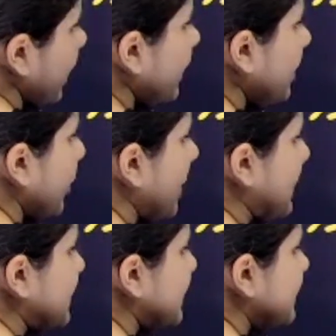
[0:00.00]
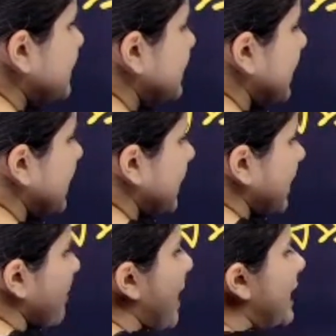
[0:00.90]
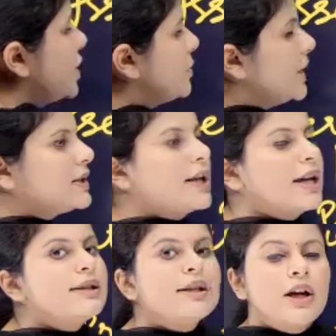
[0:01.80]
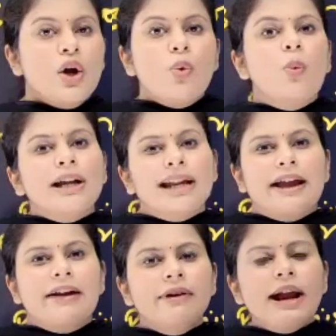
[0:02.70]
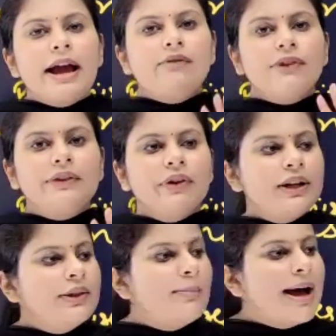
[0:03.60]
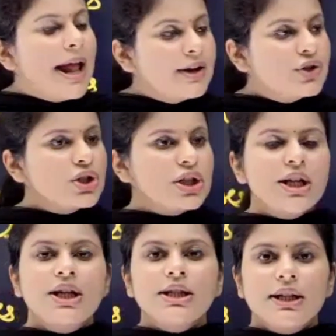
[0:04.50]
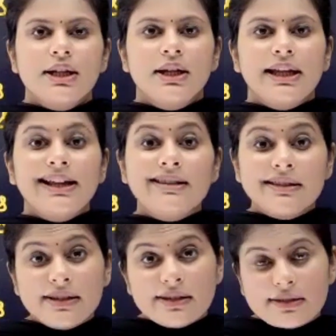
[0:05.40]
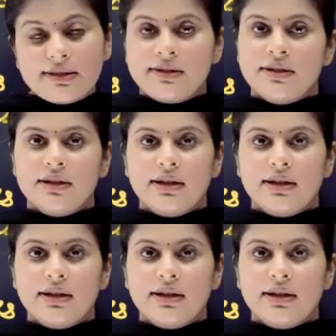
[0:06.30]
What are the promises? Management says, whatever I have given in the balance sheet exists.